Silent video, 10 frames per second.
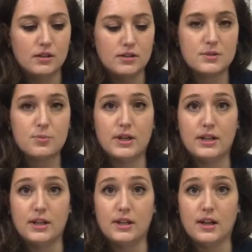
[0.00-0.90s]
spray
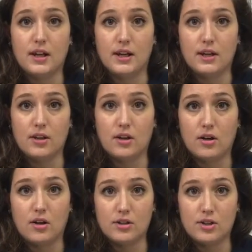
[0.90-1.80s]
that I
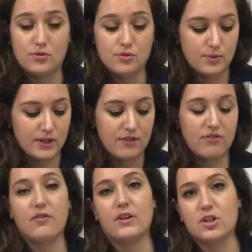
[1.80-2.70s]
use when I
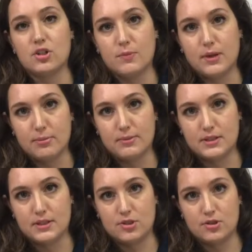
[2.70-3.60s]
finish my
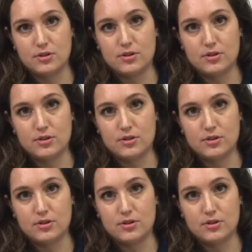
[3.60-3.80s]
procedure